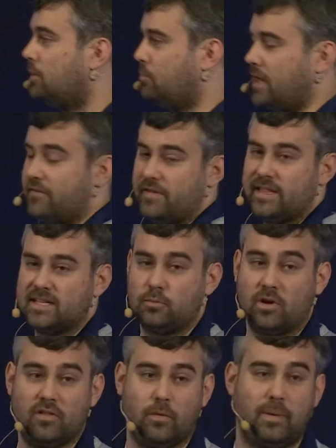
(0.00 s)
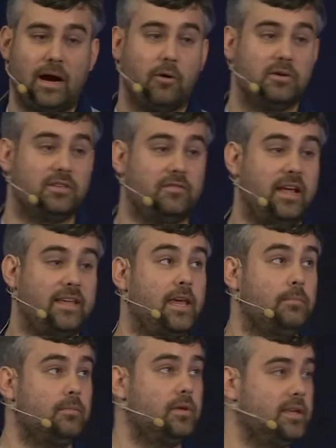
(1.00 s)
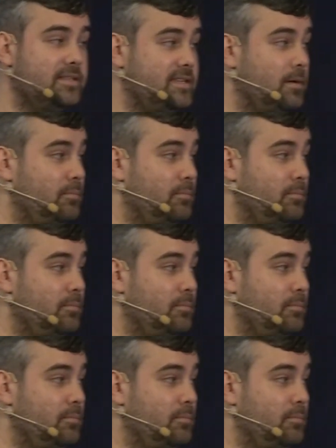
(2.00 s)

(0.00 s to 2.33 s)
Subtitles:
But I think that's one of the powers of that game, is the